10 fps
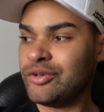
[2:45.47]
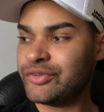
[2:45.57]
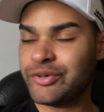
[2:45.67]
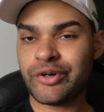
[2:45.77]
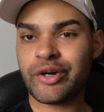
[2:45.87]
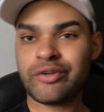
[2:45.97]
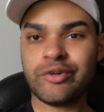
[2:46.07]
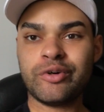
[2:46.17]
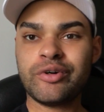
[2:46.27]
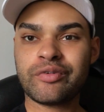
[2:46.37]
You
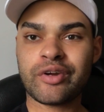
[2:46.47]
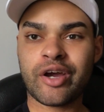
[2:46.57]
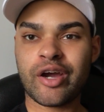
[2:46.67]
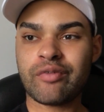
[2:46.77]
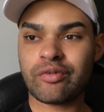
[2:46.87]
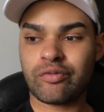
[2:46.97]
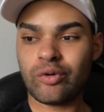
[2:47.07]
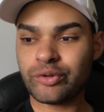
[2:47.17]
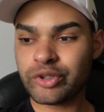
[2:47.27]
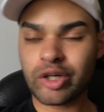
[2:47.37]
don't even have a
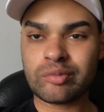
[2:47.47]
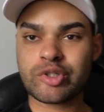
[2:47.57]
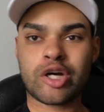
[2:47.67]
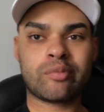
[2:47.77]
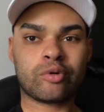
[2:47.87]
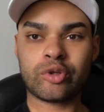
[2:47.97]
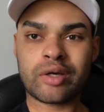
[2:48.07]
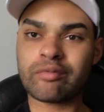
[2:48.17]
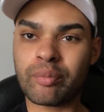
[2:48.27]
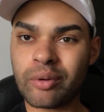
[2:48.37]
full time job. You only
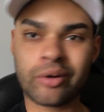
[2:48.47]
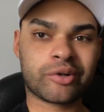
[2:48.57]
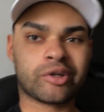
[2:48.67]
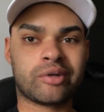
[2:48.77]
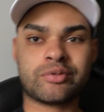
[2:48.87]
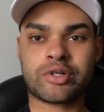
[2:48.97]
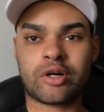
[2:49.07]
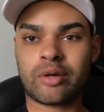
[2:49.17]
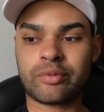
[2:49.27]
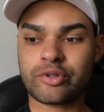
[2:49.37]
have a part time
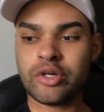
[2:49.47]
job.